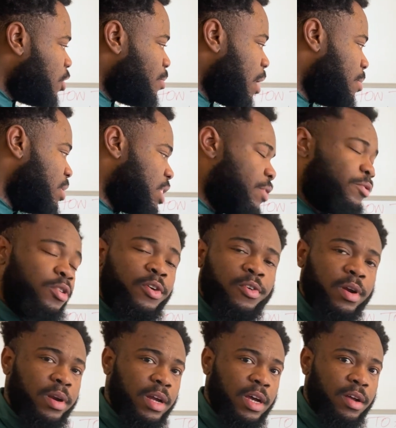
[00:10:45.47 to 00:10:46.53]
rate might be 700
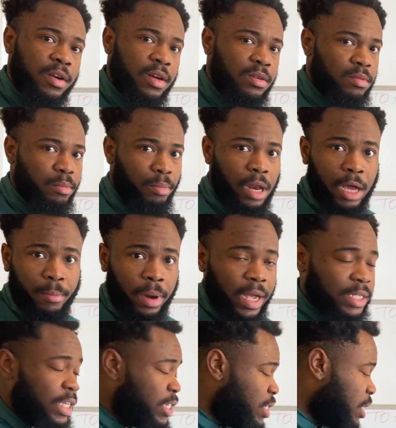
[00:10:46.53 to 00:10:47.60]
Naira, black
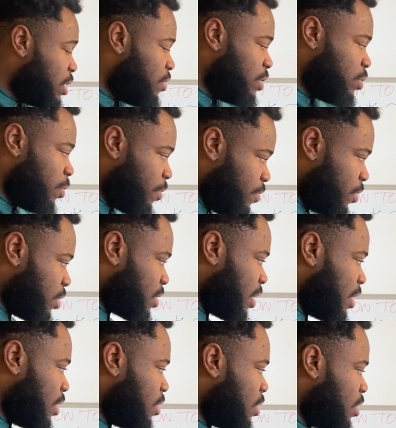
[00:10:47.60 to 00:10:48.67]
market exchange rates
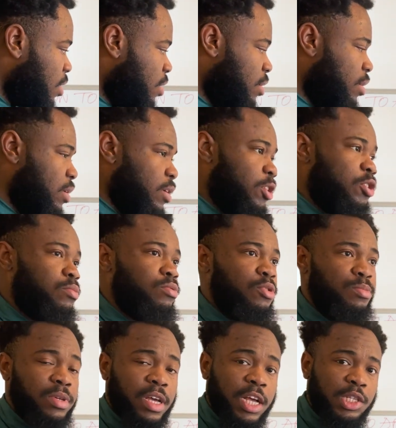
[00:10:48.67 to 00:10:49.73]
obviously. It could
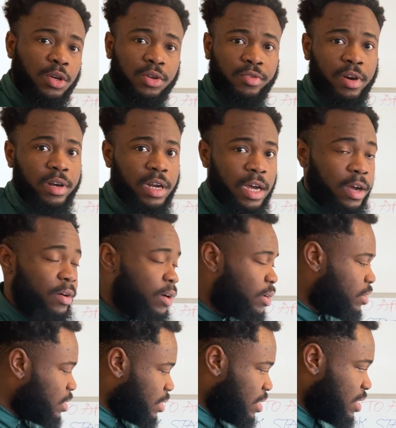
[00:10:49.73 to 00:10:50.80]
be 800 Naira.
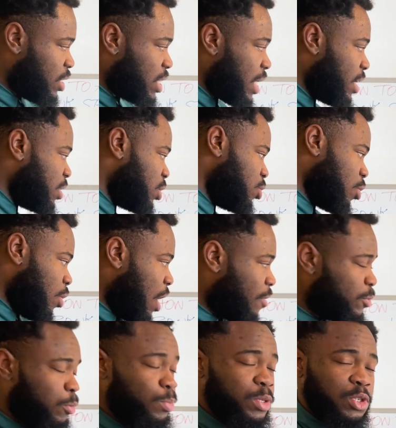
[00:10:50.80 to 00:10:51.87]
In this case, you have
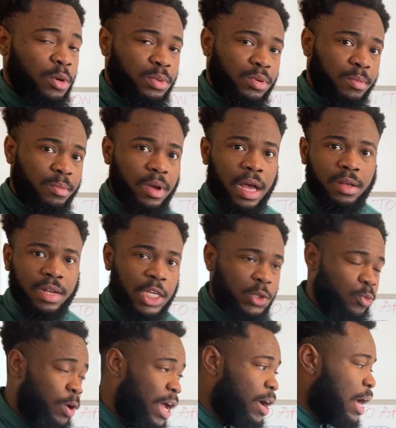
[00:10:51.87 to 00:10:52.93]
to be soft. That's
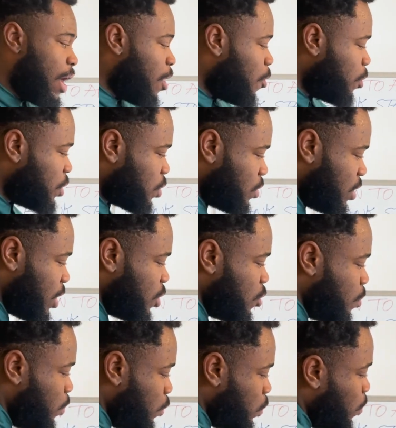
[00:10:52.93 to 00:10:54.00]
why I always suggest you
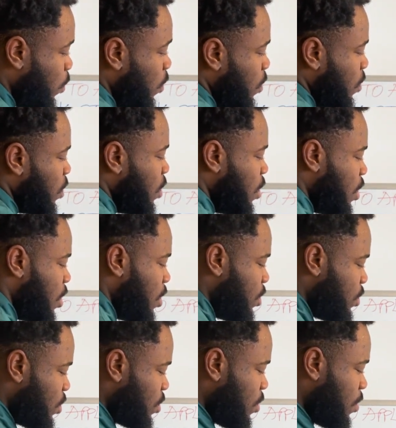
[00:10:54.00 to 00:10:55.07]
put more.
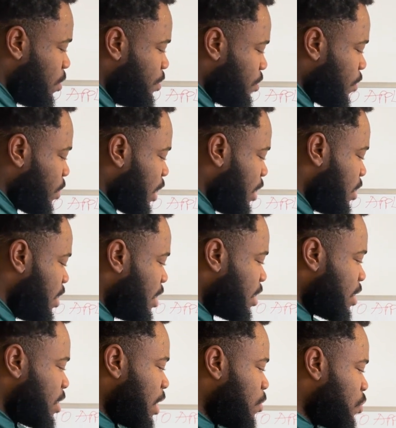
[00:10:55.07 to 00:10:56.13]
So in this
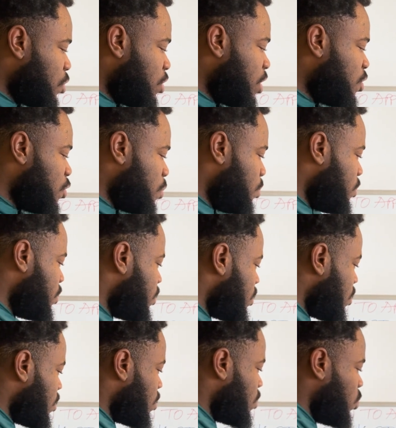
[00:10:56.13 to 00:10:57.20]
case, I would suggest you put
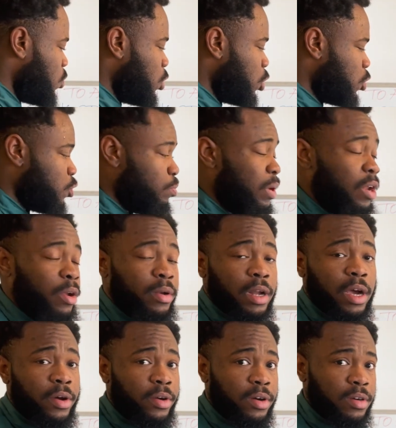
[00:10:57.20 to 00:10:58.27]
22 million
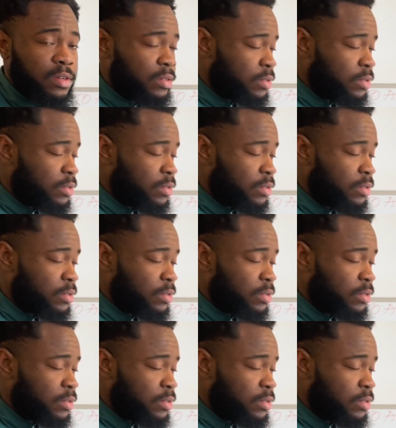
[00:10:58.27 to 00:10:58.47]
Naira